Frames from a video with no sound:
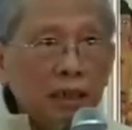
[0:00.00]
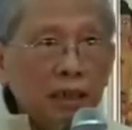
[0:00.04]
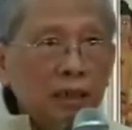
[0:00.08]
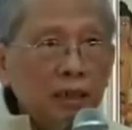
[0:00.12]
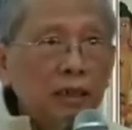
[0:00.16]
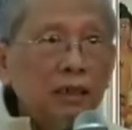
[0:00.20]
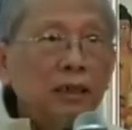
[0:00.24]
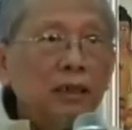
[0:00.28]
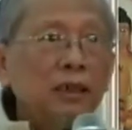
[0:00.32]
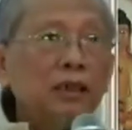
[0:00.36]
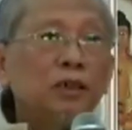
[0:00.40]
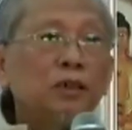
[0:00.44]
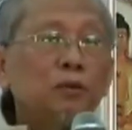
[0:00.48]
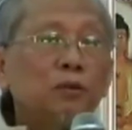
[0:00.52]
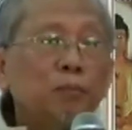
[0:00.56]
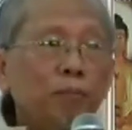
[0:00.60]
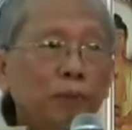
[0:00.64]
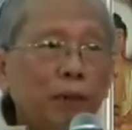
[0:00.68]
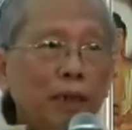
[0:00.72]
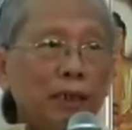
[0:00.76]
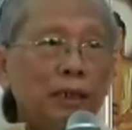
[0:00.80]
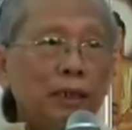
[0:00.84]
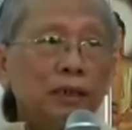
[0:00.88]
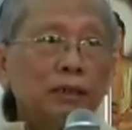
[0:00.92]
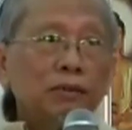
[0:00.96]
key to
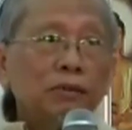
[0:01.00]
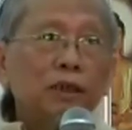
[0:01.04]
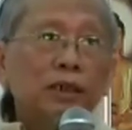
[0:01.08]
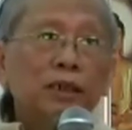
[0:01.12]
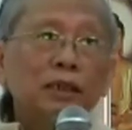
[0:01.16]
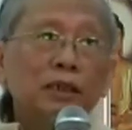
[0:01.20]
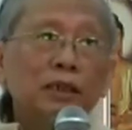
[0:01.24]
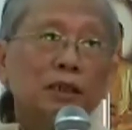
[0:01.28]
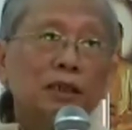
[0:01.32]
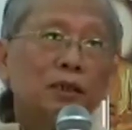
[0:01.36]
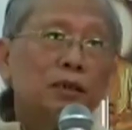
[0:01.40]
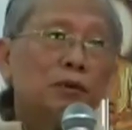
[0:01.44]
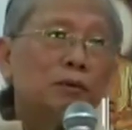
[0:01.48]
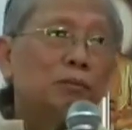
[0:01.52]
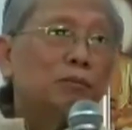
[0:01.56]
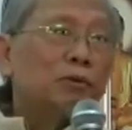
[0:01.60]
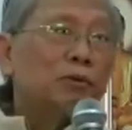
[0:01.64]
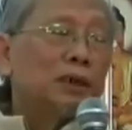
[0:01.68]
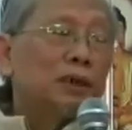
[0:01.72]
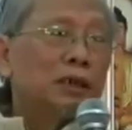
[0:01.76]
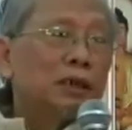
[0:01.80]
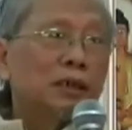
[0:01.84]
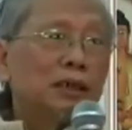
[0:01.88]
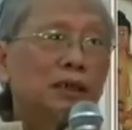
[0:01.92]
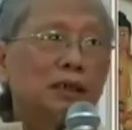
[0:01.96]
penetrating the
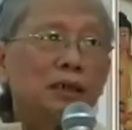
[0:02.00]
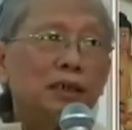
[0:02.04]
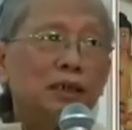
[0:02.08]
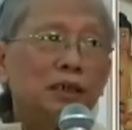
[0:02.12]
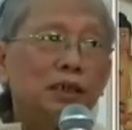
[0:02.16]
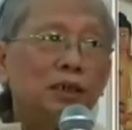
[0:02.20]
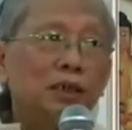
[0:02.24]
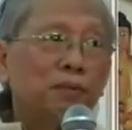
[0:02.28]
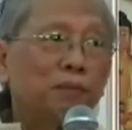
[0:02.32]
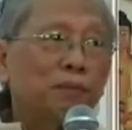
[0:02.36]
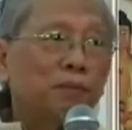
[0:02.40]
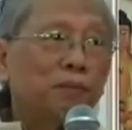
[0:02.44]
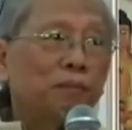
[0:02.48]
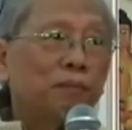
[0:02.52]
Buddha's teaching.